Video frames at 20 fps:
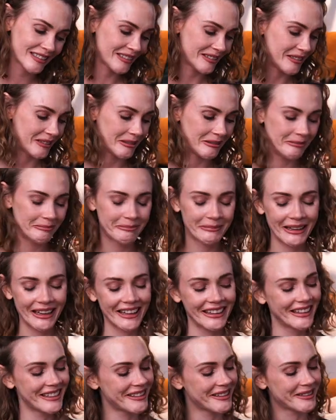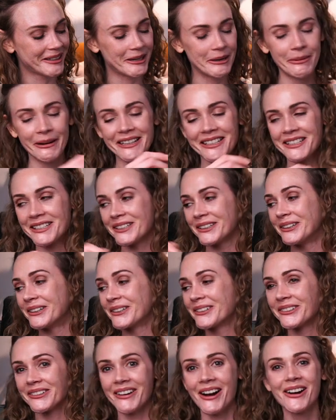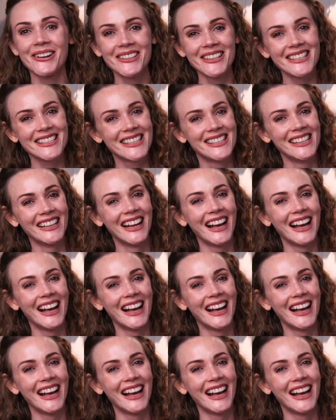Oh man, this is gonna be so gross.